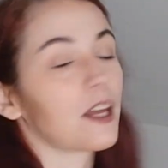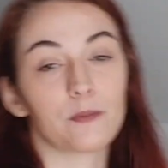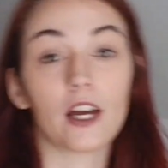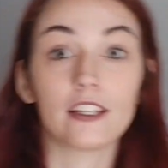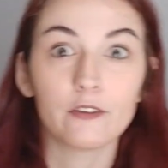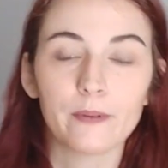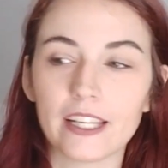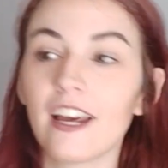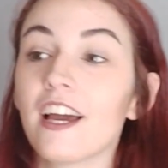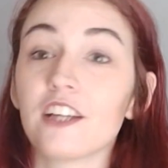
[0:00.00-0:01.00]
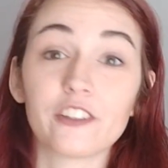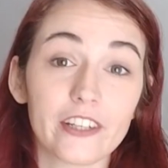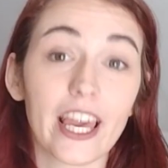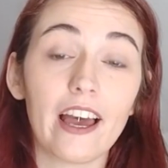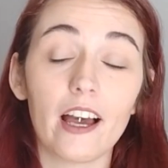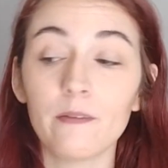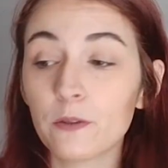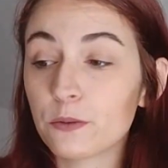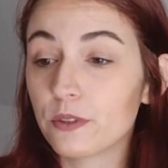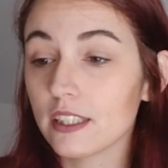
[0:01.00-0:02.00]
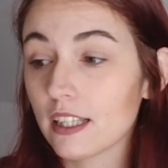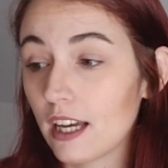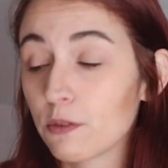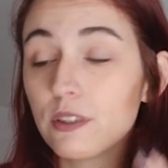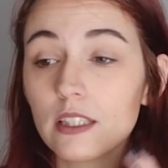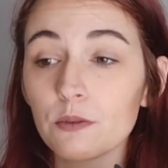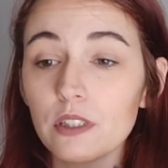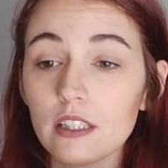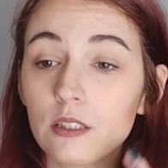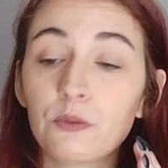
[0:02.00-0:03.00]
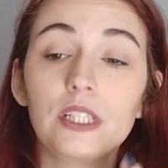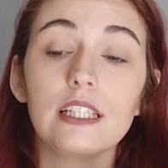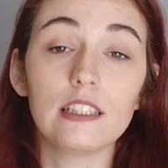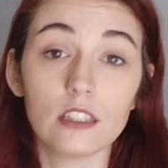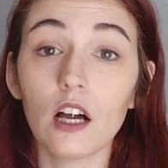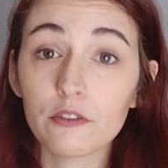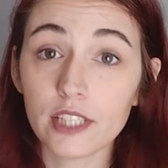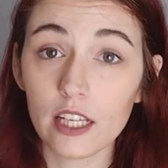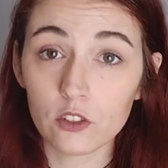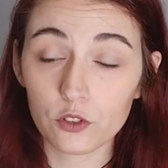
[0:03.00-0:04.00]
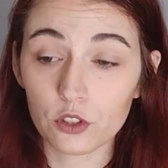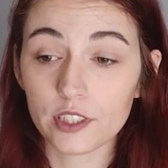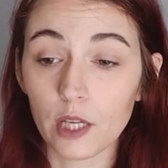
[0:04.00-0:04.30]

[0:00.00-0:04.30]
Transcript: But never mind. So yeah, I really love dinosaurs.